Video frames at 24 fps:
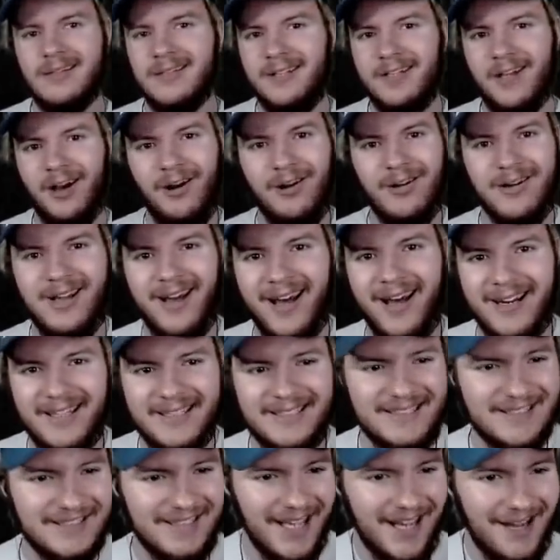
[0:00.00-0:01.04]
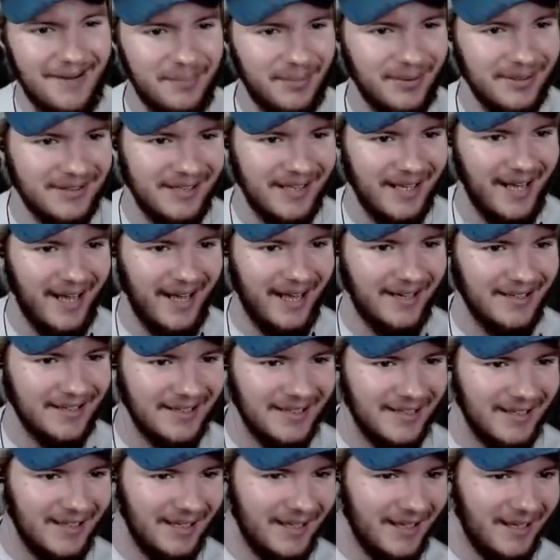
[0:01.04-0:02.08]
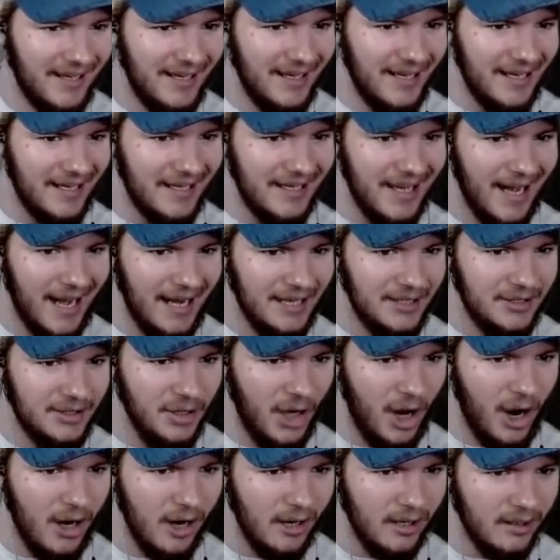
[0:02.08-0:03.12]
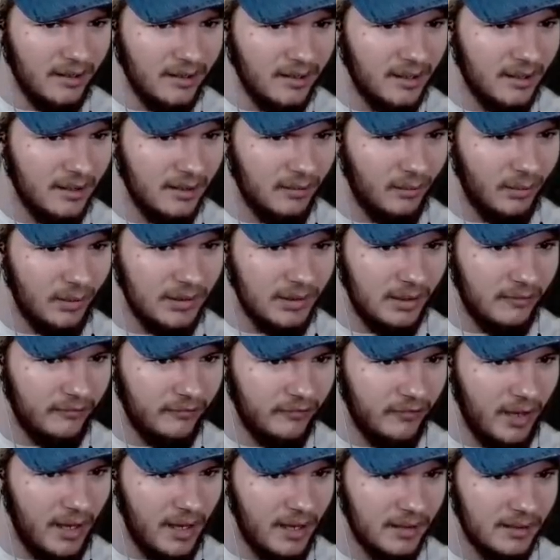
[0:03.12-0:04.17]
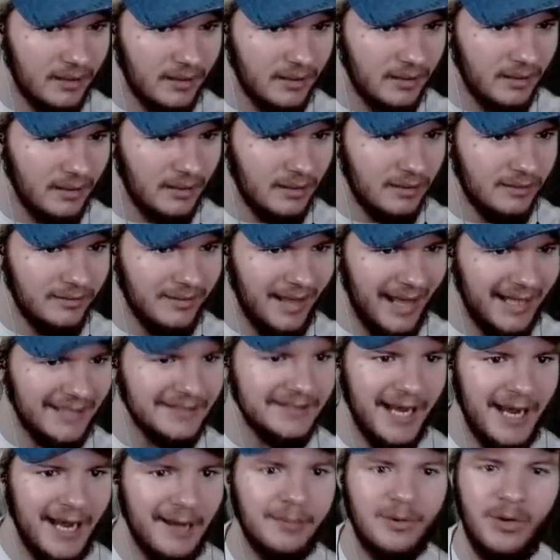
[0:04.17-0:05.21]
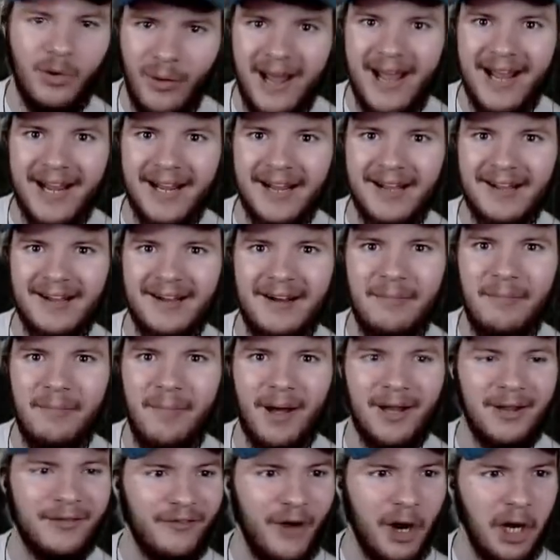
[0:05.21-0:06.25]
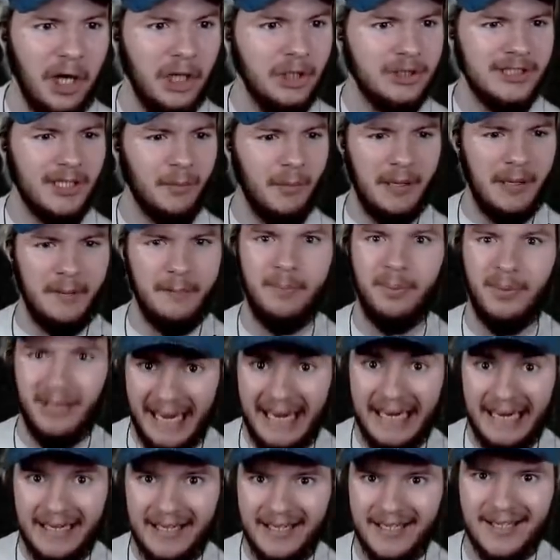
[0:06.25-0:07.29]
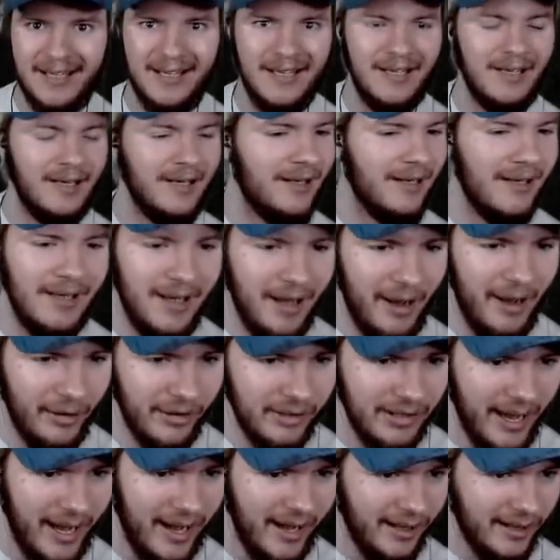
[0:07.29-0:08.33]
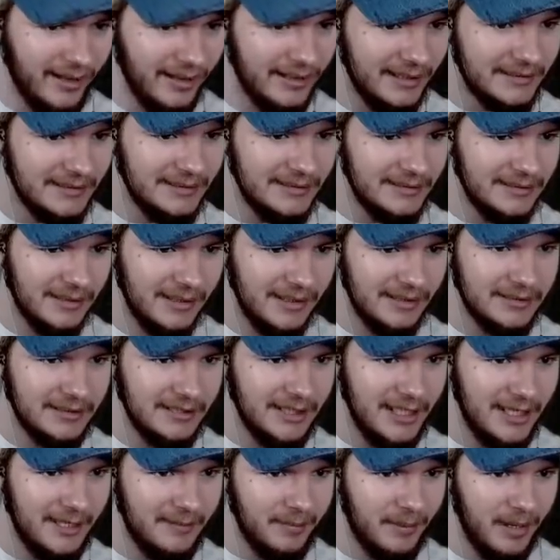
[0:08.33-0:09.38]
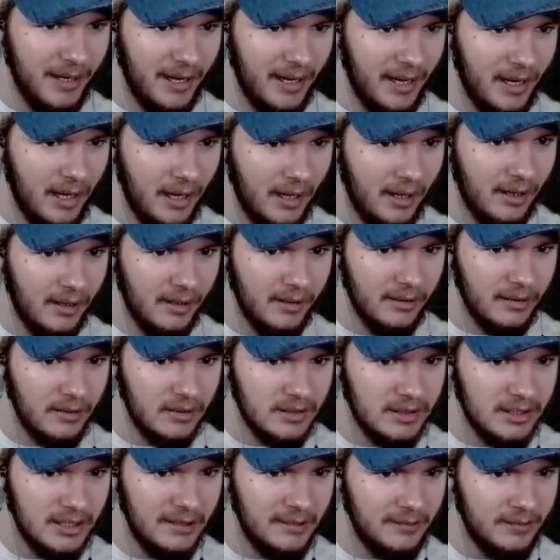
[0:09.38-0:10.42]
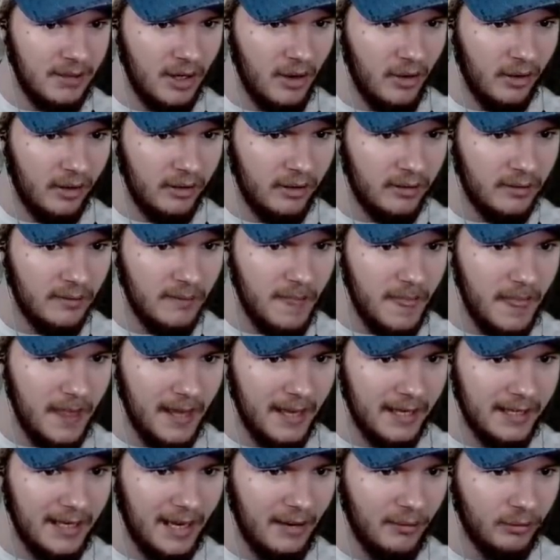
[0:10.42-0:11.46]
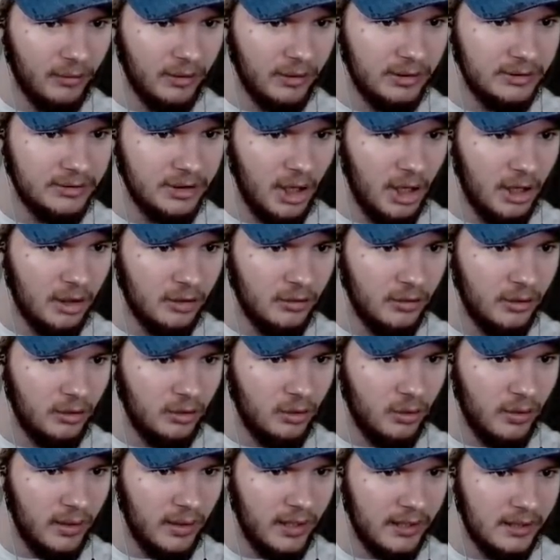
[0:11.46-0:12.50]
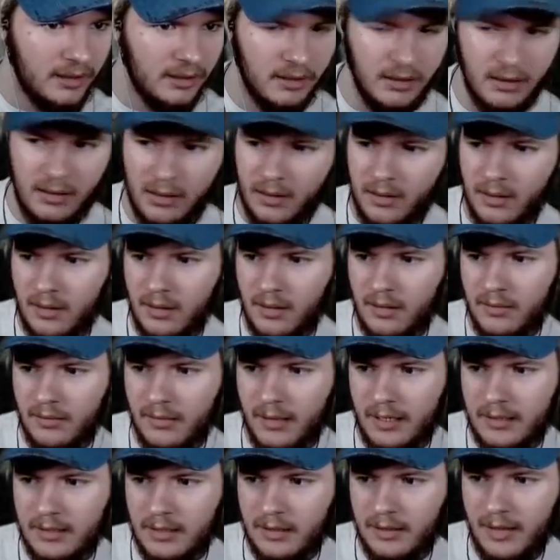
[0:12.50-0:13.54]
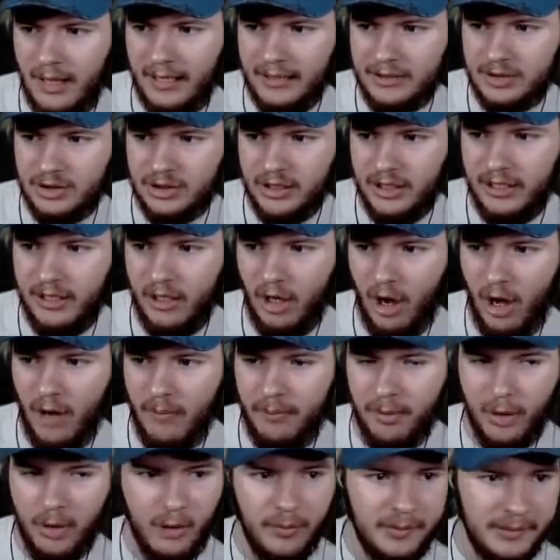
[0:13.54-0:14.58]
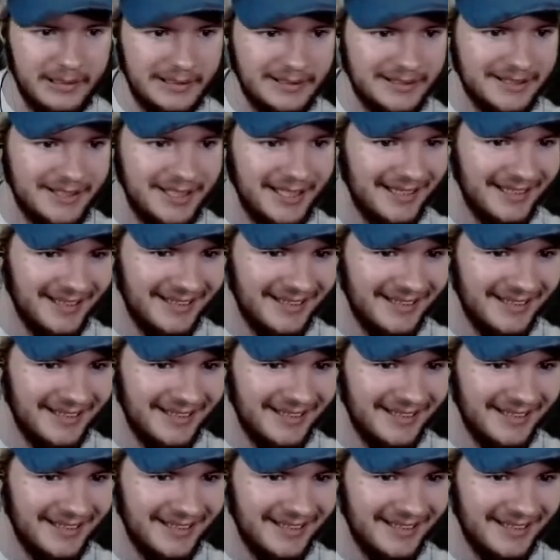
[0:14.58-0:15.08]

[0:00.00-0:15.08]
Y'all gotta stop with that. It got dark. What the fuck? That damn quick! Motherfucker, did we blink? Okay, let's let's keep uh let's keep going. It got real dark real quick. They did that shit on purpose.